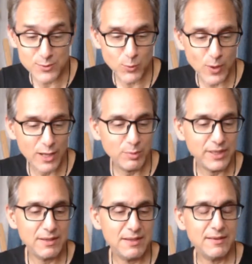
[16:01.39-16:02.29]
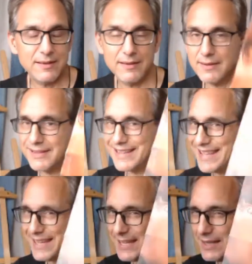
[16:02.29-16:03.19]
as well, but
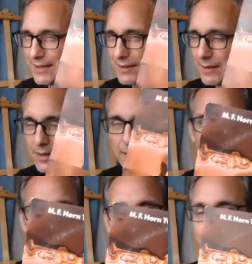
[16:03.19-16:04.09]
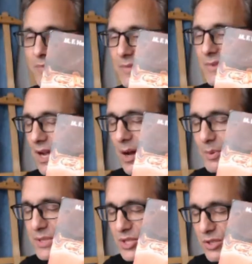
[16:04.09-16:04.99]
the
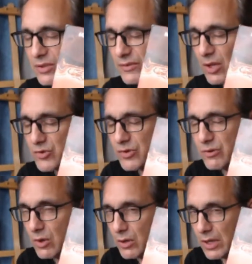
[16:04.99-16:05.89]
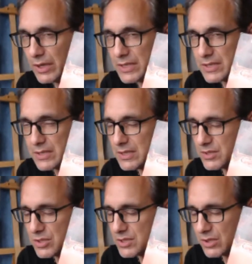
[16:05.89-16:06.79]
composition of Country Road on this
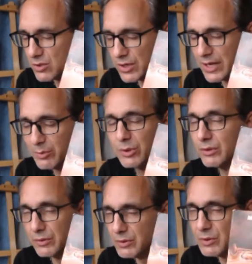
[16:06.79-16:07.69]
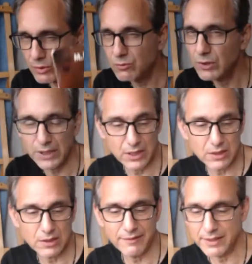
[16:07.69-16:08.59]
is just incredible. You're really
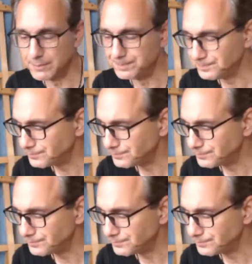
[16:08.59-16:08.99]
going to love it.